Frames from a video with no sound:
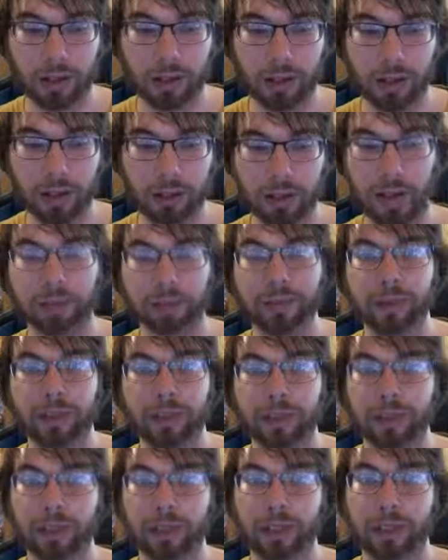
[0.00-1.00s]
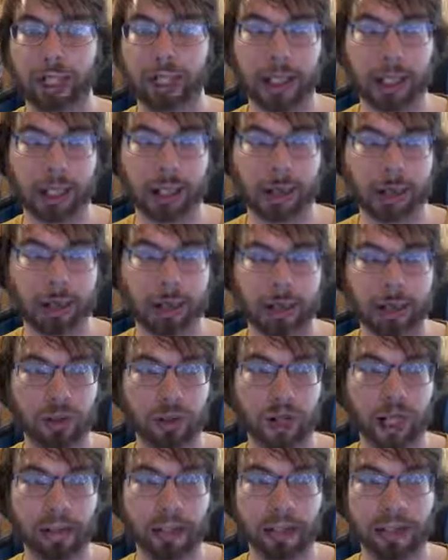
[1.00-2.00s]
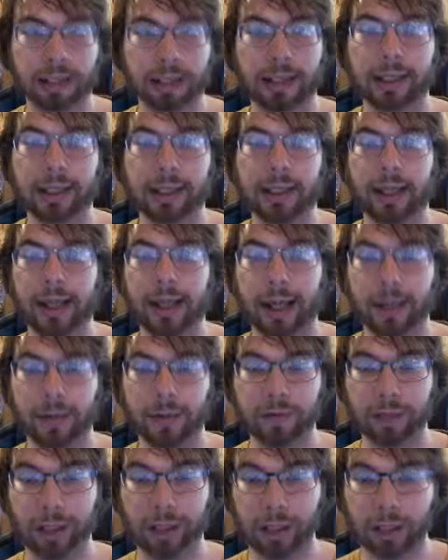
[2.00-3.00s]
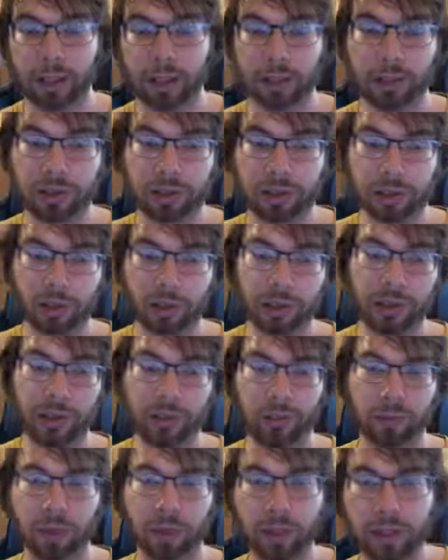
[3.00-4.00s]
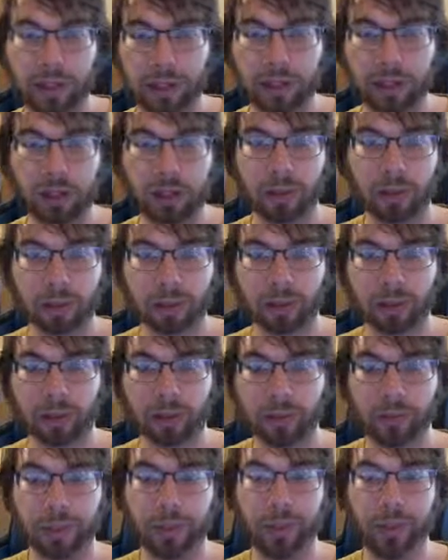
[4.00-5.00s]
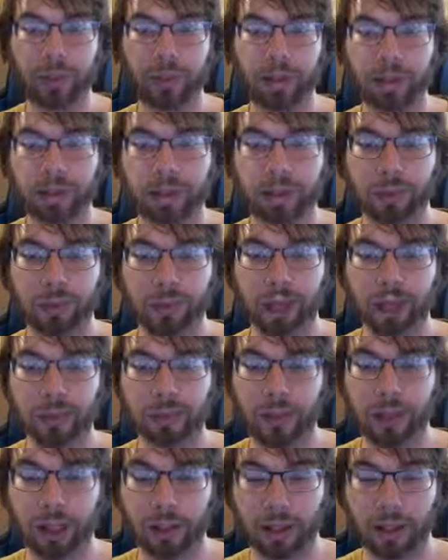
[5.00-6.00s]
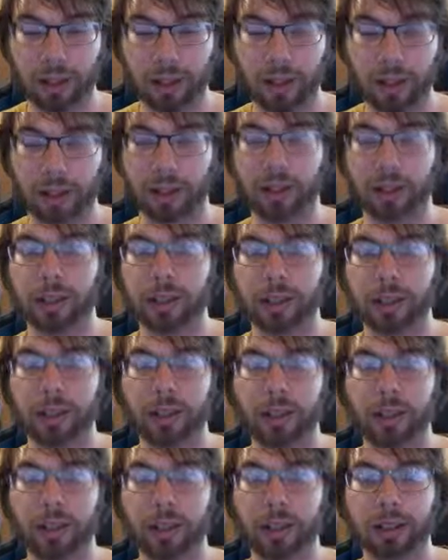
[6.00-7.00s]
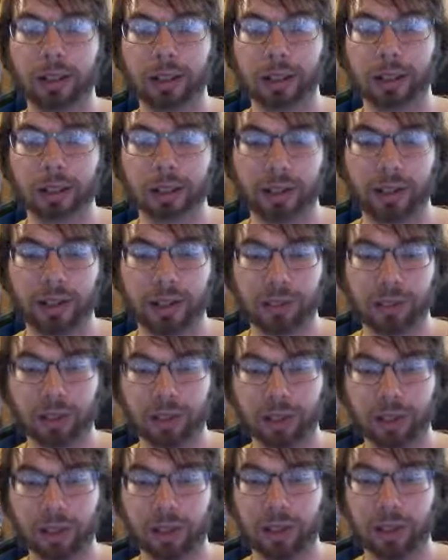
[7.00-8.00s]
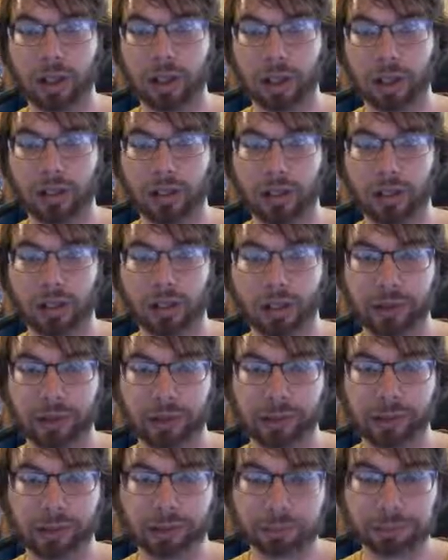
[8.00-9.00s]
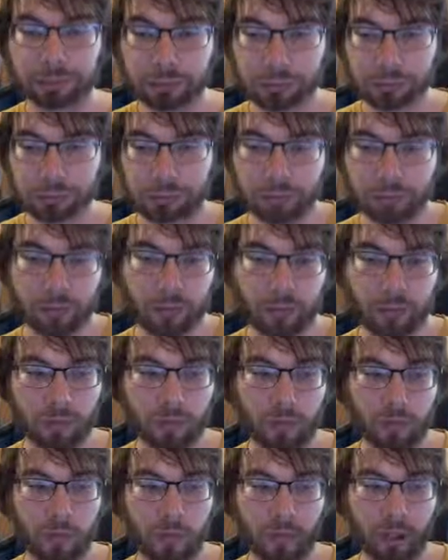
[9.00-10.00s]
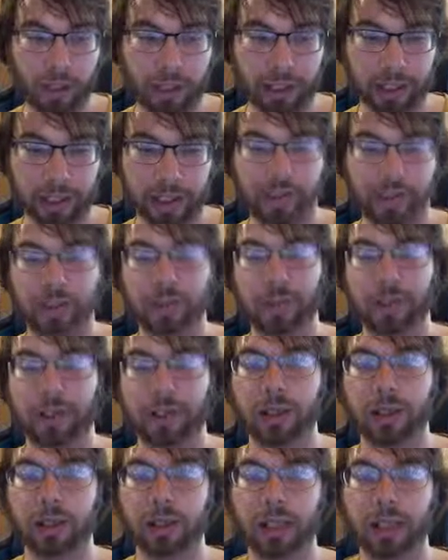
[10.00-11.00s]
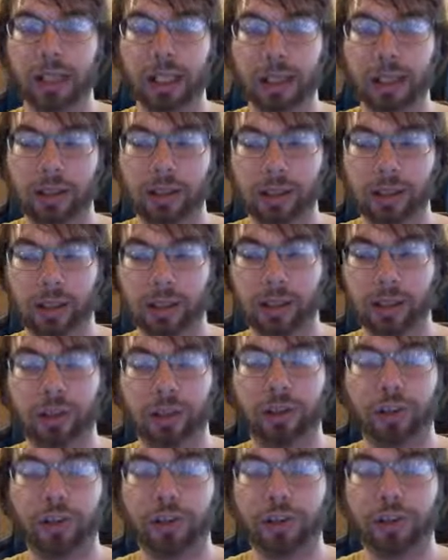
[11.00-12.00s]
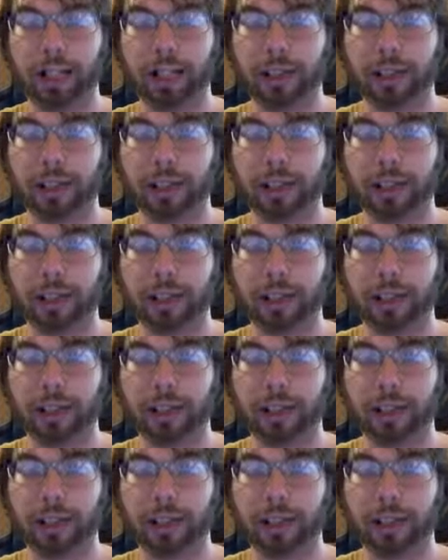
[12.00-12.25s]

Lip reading: Dark Magician and the dragons that they have. So it was mostly Dark Magician, but it also played around some of the cards where they can summon the Dark Magician Dragon